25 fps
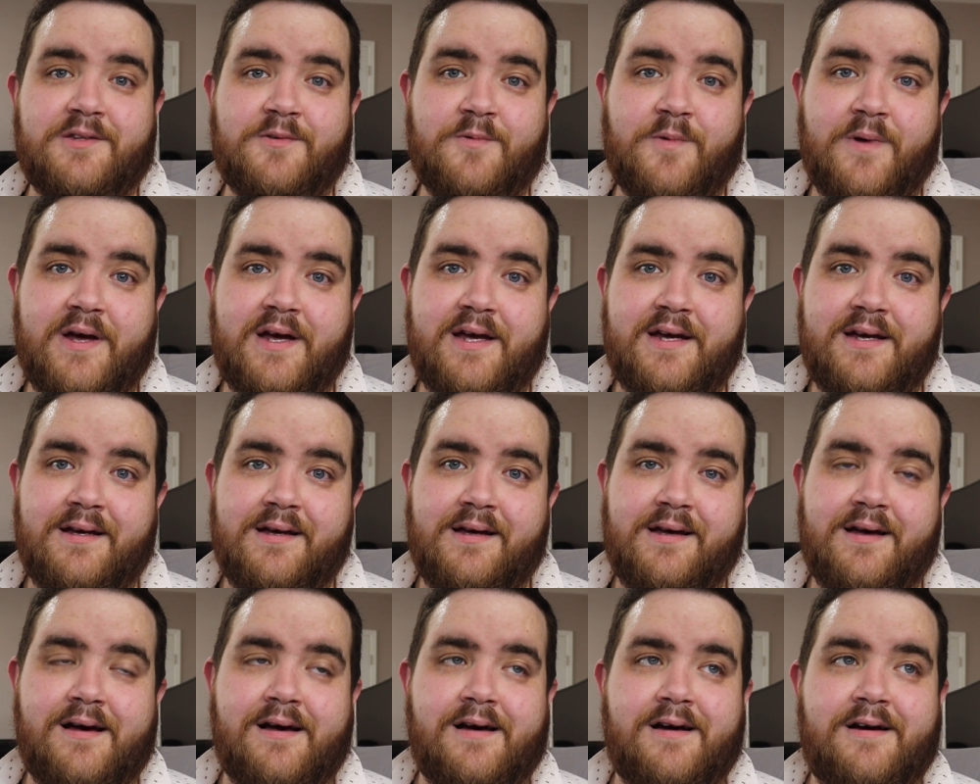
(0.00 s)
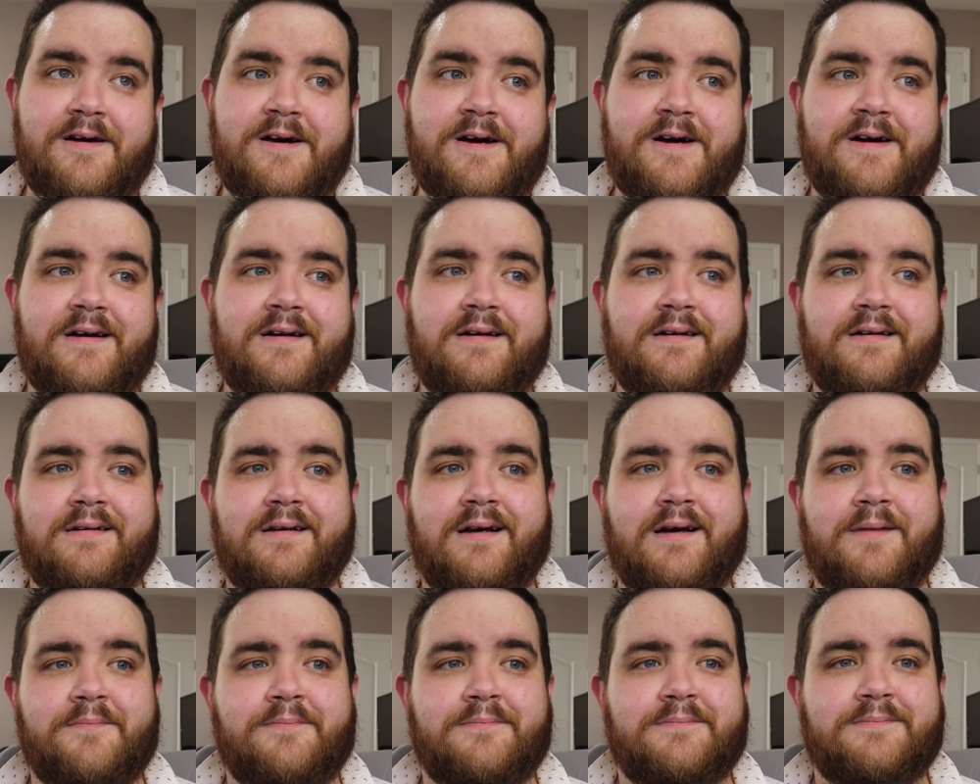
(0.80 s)
on the way.
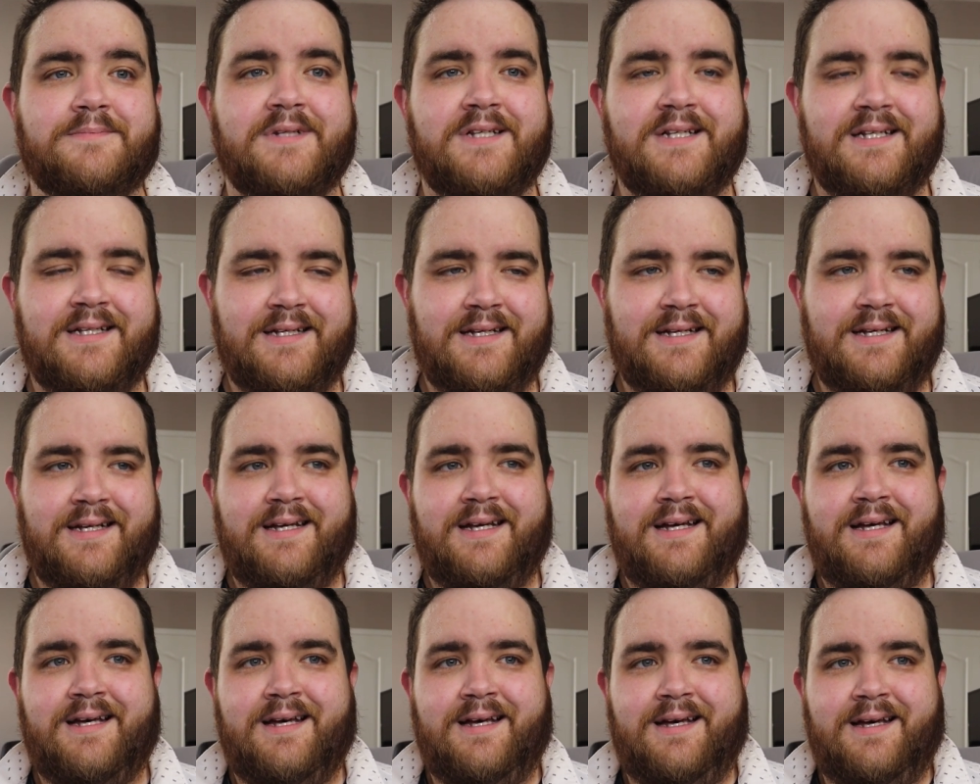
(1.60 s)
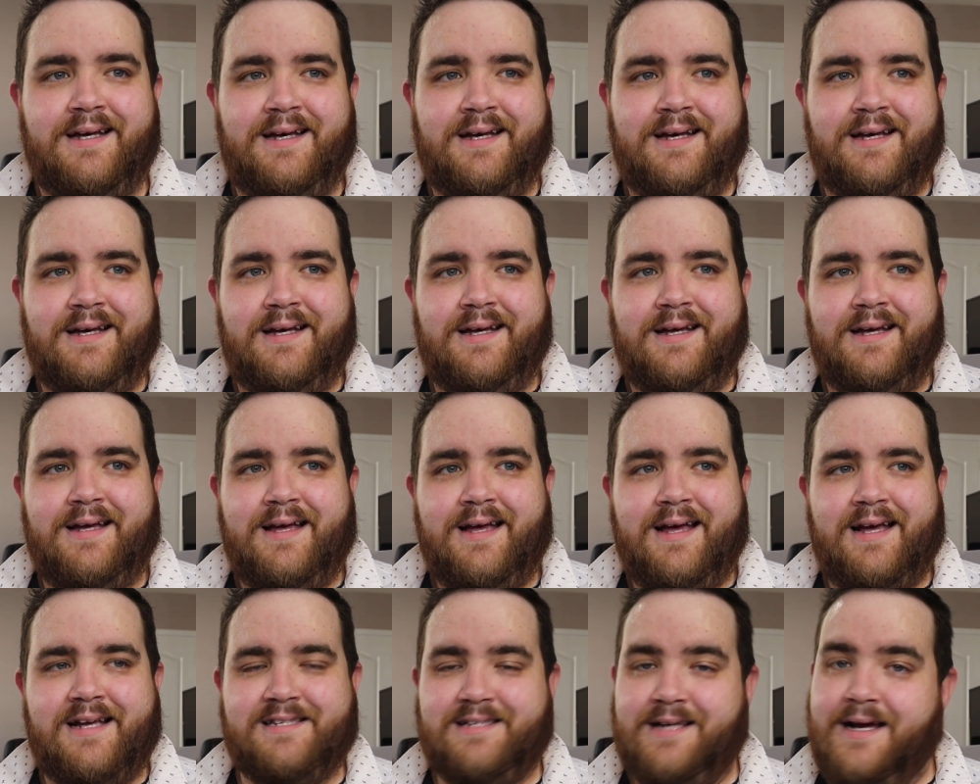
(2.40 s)
Uh, I'm
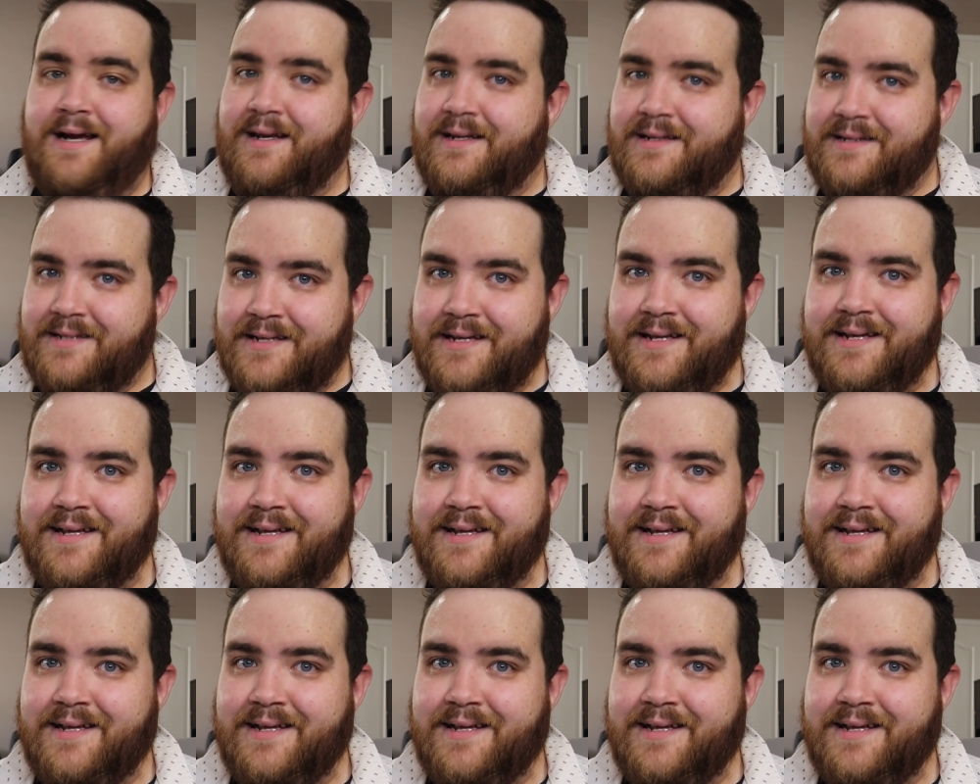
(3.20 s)
excited,